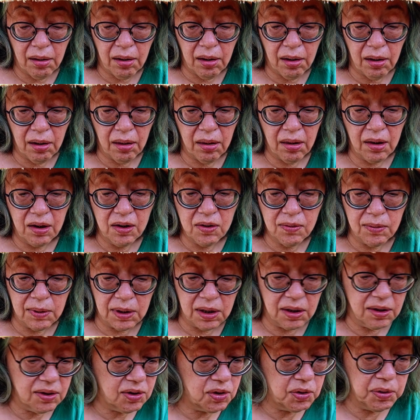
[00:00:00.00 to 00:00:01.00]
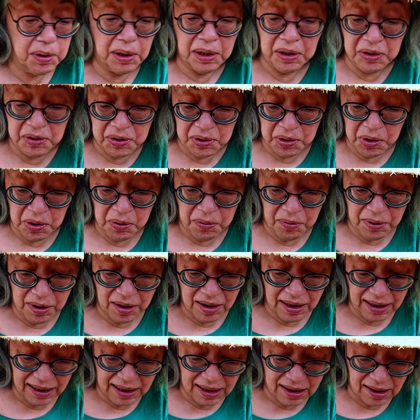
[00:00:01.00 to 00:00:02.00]
Okay, this one is doing so
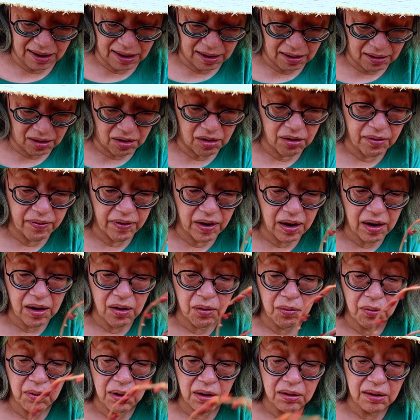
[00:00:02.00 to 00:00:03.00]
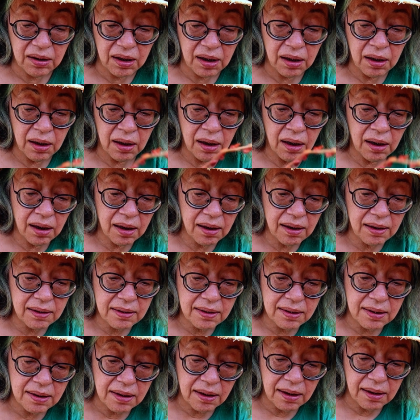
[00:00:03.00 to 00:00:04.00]
well. I can't get over how well it
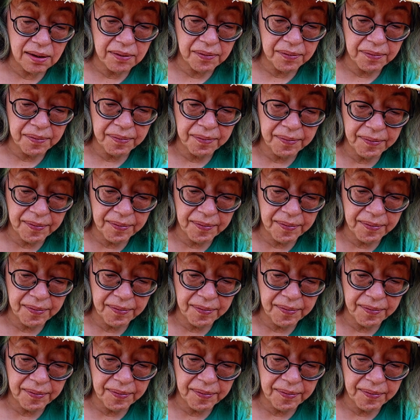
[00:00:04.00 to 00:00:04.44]
has done.